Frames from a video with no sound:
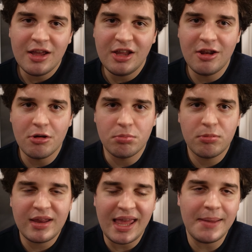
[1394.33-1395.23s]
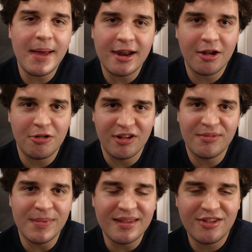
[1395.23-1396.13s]
you know, came out at
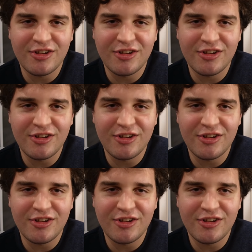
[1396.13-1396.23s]
Christmas,